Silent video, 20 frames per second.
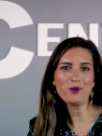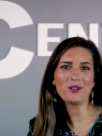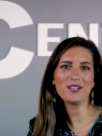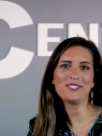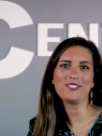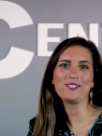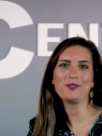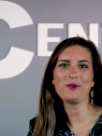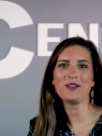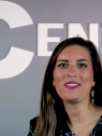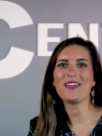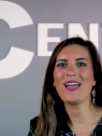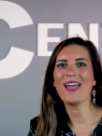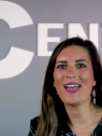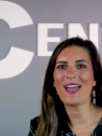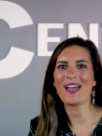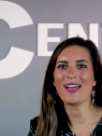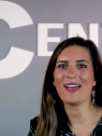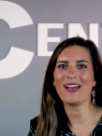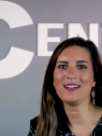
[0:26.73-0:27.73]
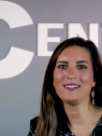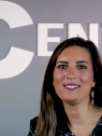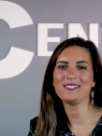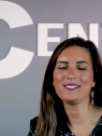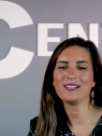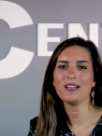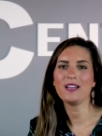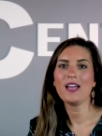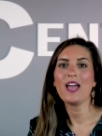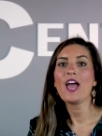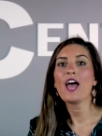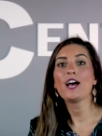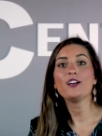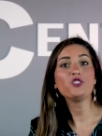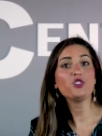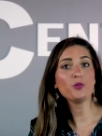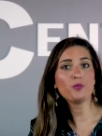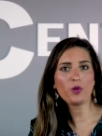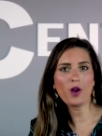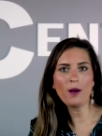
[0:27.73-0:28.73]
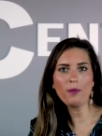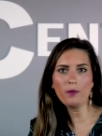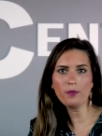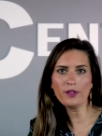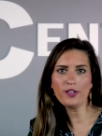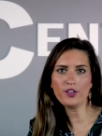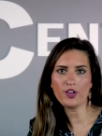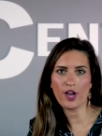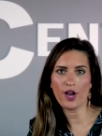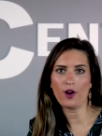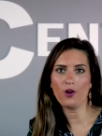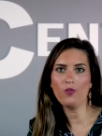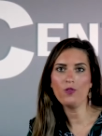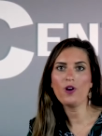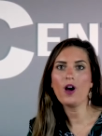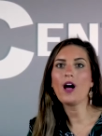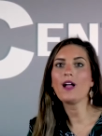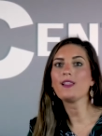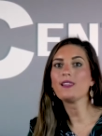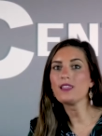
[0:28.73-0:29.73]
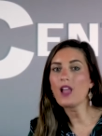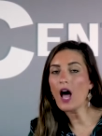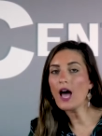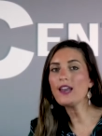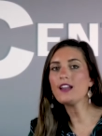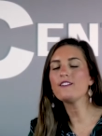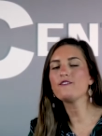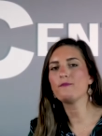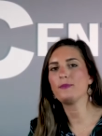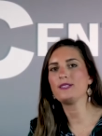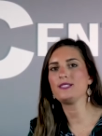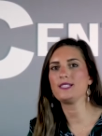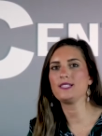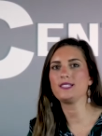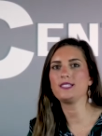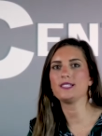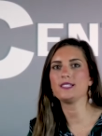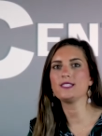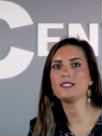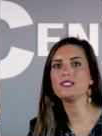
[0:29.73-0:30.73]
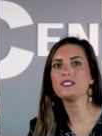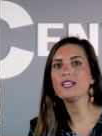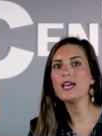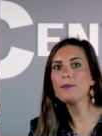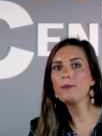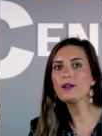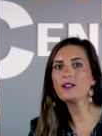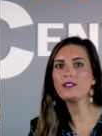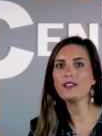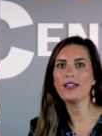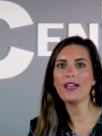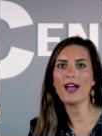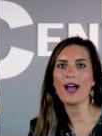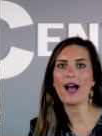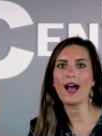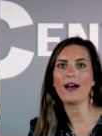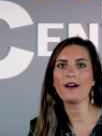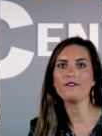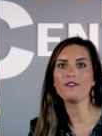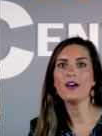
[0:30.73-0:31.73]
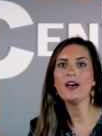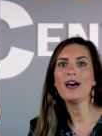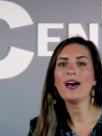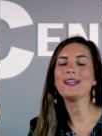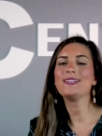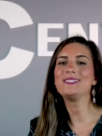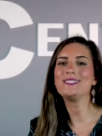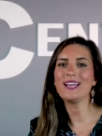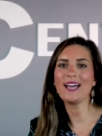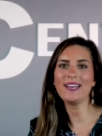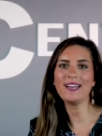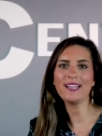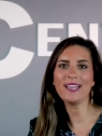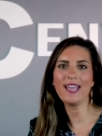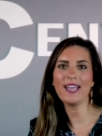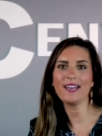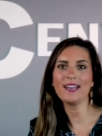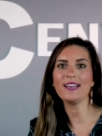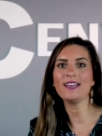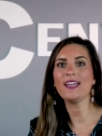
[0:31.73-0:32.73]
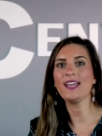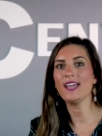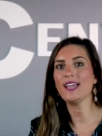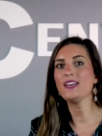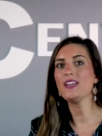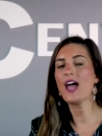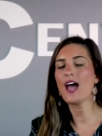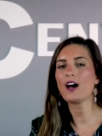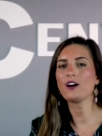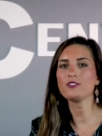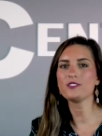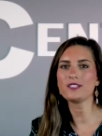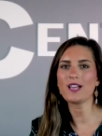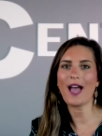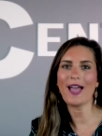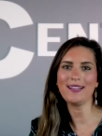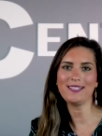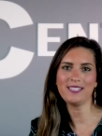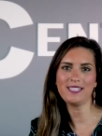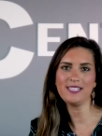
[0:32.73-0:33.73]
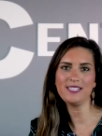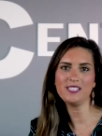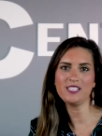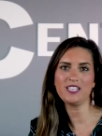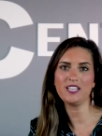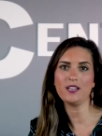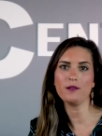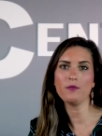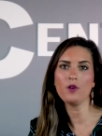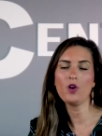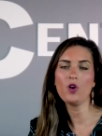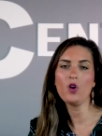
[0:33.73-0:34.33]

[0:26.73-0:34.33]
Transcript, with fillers: Marissa with AIS. As you probably know, a lot of businesses typically have a dedicated in-house IT team